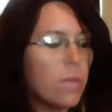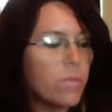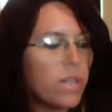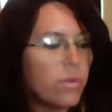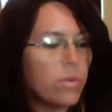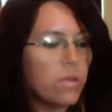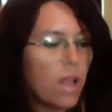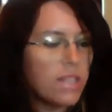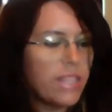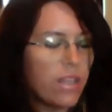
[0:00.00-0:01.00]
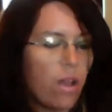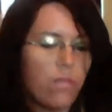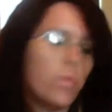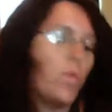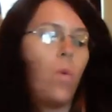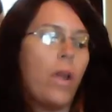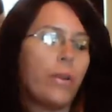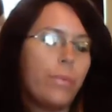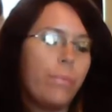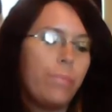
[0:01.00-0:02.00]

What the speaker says: but it will not take off in the water.